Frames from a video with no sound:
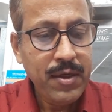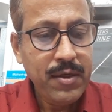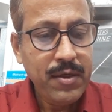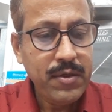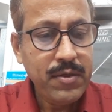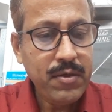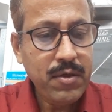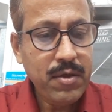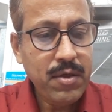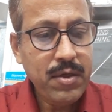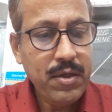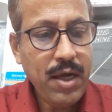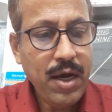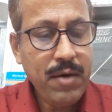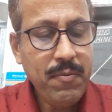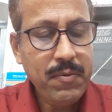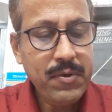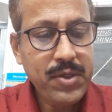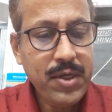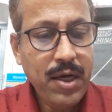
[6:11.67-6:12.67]
So
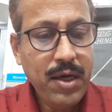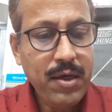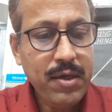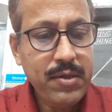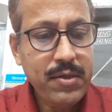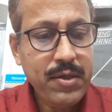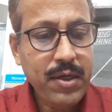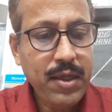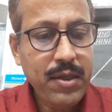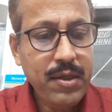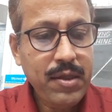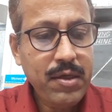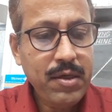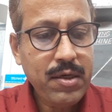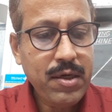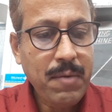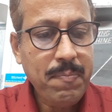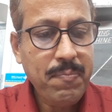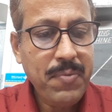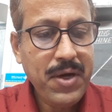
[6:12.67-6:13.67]
that strength
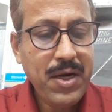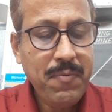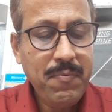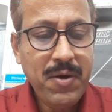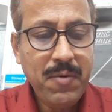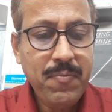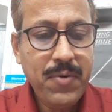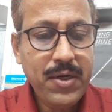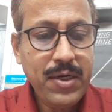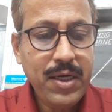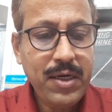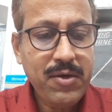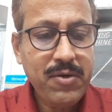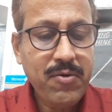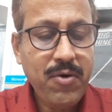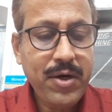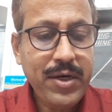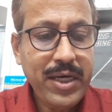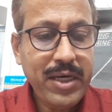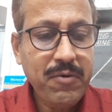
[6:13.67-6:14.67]
comparable, but it is
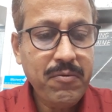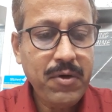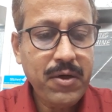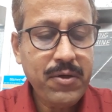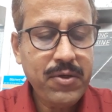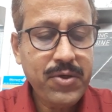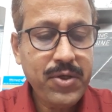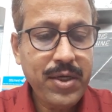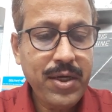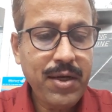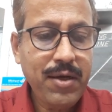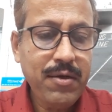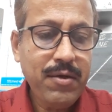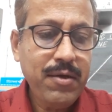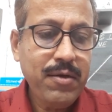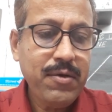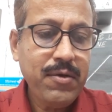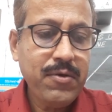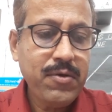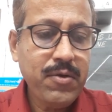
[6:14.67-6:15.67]
not equal to steel.
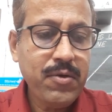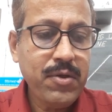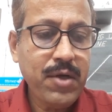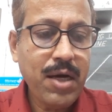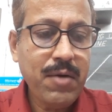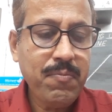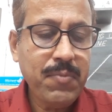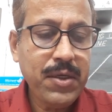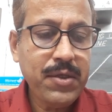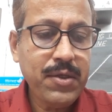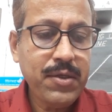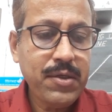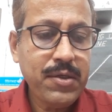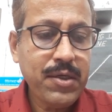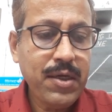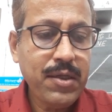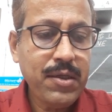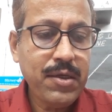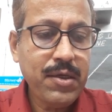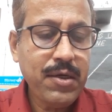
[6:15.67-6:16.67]
So that much
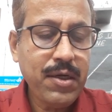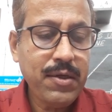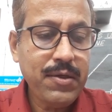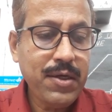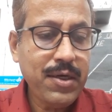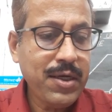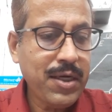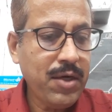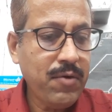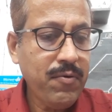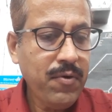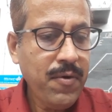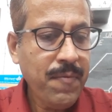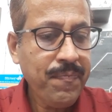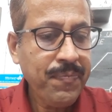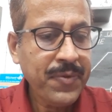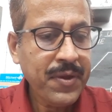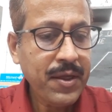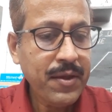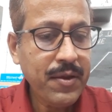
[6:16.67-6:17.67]
strength it doesn't give.
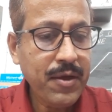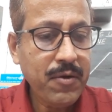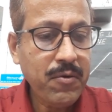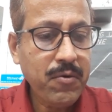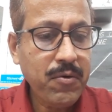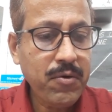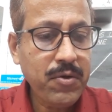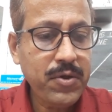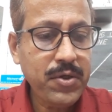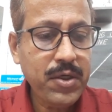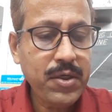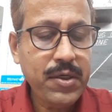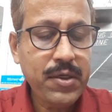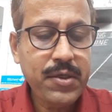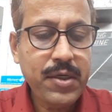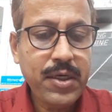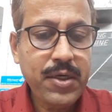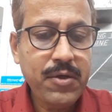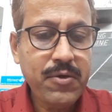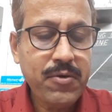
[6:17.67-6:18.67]
Then corrosion is,
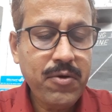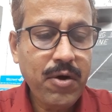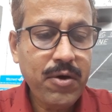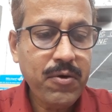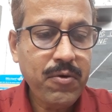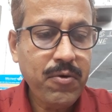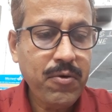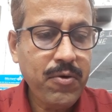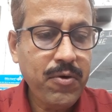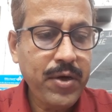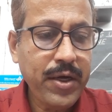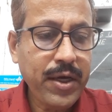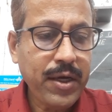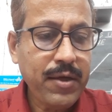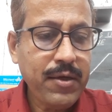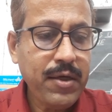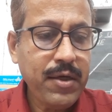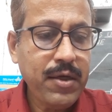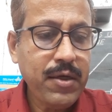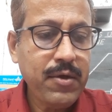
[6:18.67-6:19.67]
it is not corroding.
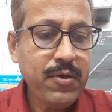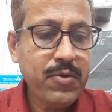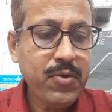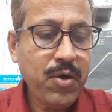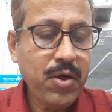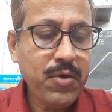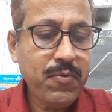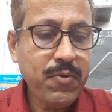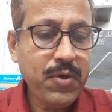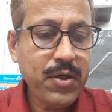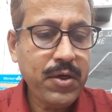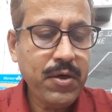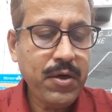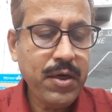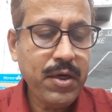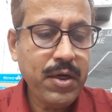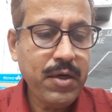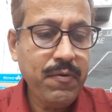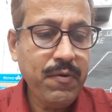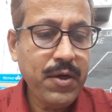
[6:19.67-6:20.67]
In salt water or
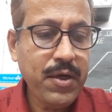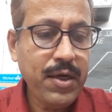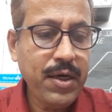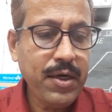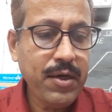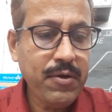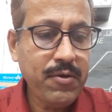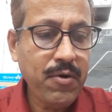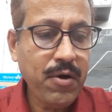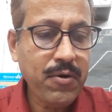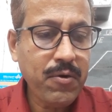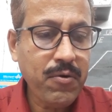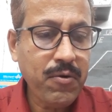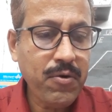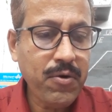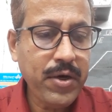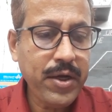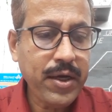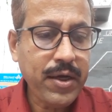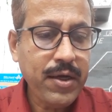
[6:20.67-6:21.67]
anywhere it is not
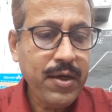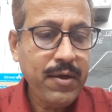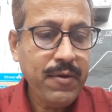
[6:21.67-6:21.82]
corroding.